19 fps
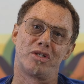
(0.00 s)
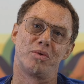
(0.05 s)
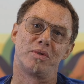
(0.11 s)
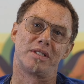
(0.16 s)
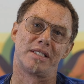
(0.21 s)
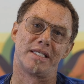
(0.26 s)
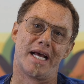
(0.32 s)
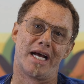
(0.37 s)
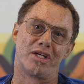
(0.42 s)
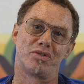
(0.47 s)
to
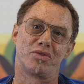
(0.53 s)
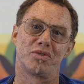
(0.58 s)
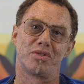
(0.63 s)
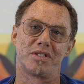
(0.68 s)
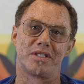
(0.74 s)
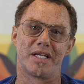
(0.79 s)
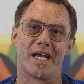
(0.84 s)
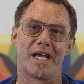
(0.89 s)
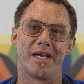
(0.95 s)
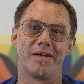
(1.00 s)
its natural
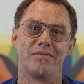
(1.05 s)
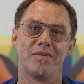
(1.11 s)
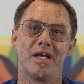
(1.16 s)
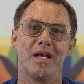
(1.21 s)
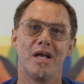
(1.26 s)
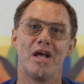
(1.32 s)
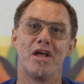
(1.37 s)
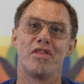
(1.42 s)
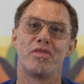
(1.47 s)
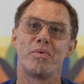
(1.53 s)
state.
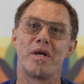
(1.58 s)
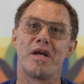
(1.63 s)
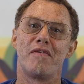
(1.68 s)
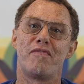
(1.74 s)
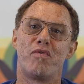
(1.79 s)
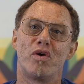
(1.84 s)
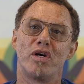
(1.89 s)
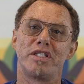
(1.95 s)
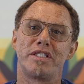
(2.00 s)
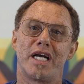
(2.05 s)
Three and
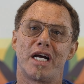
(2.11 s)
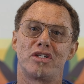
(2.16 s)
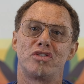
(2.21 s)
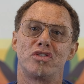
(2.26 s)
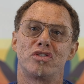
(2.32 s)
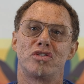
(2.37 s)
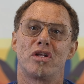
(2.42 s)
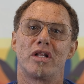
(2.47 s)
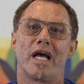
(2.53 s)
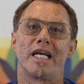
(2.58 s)
four
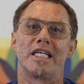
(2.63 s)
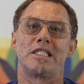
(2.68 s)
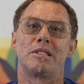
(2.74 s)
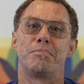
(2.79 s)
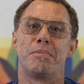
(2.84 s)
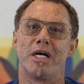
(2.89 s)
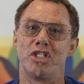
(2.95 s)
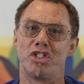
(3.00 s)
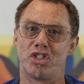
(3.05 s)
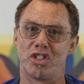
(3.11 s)
textures are like
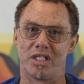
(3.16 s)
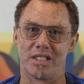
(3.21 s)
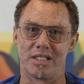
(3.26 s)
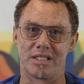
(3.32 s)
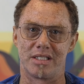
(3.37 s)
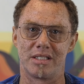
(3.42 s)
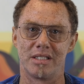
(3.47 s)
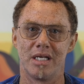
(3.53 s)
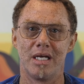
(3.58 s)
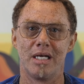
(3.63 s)

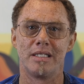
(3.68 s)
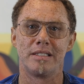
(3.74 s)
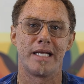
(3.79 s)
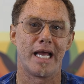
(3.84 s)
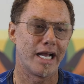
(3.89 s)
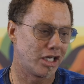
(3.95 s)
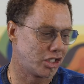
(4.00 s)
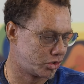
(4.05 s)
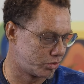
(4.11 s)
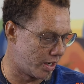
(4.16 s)
sponges.
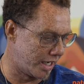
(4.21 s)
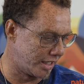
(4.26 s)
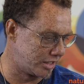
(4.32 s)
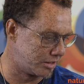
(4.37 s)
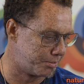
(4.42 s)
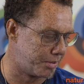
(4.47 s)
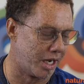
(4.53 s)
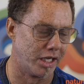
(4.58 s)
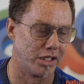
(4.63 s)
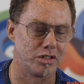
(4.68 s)
Take a dry
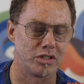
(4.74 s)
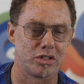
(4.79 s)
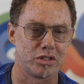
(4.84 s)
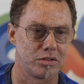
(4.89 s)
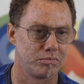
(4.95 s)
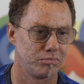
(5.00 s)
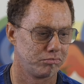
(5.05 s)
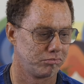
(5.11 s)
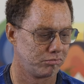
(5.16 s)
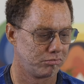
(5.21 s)
sponge
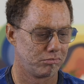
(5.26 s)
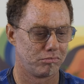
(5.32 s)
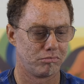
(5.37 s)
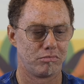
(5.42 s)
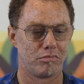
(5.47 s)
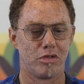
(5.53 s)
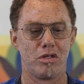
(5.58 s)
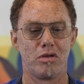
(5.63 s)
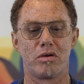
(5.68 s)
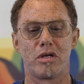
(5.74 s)

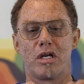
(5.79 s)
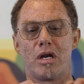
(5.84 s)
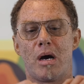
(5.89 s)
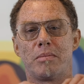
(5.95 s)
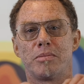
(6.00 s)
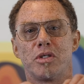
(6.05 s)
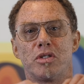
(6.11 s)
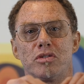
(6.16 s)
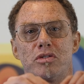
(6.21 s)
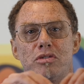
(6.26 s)
you can
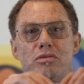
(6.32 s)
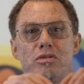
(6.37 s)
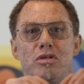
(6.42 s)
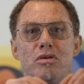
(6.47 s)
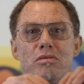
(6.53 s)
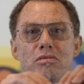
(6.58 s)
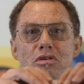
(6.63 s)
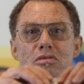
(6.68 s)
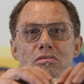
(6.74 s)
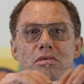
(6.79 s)
almost you,
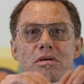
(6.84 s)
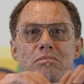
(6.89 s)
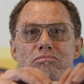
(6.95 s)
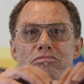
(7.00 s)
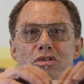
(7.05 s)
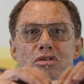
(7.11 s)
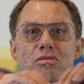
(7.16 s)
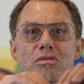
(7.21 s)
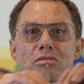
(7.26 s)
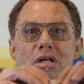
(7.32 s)
you can
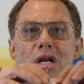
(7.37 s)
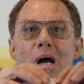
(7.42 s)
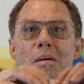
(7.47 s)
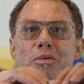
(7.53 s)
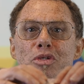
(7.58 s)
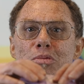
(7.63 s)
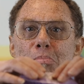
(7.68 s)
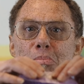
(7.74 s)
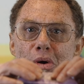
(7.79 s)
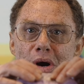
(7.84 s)
you can
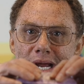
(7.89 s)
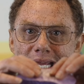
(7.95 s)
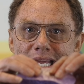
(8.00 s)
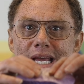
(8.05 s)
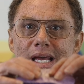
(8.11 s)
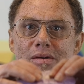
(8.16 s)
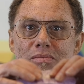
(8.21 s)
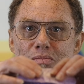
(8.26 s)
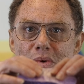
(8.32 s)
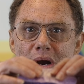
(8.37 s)
almost break
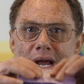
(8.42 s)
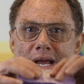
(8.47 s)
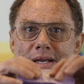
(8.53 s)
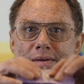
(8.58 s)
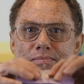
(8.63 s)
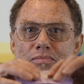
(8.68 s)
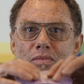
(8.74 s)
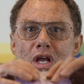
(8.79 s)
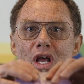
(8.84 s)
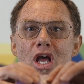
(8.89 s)
it, right?
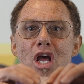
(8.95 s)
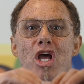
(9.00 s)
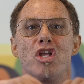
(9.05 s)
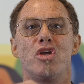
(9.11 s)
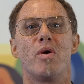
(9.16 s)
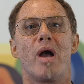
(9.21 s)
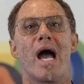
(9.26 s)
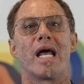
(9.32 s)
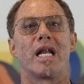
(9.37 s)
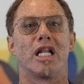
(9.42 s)

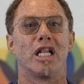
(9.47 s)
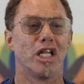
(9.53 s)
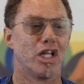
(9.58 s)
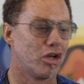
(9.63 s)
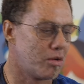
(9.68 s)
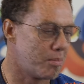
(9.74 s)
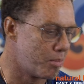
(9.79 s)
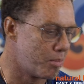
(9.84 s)
You add a little